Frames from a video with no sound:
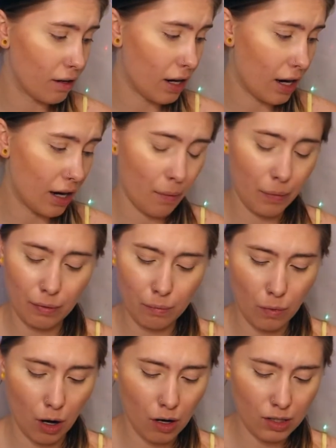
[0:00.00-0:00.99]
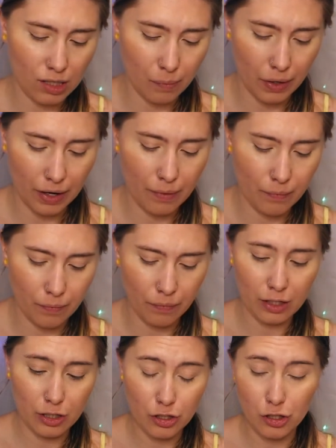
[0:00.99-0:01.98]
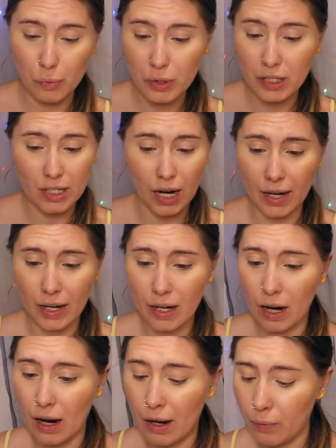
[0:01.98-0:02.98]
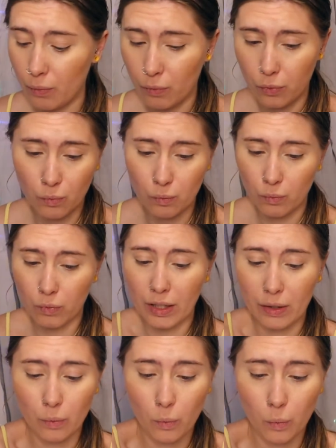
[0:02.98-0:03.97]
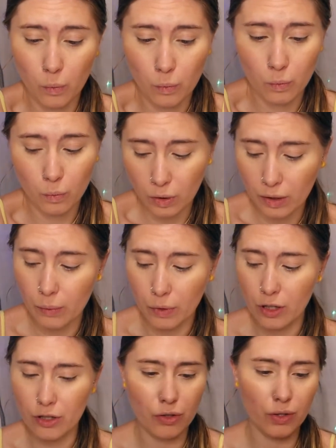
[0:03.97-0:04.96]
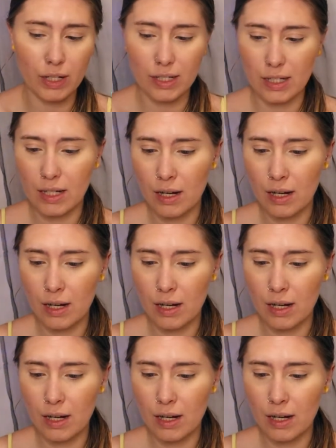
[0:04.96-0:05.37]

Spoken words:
And I'm like, awesome, I'm like super excited. I'm like really want to do this.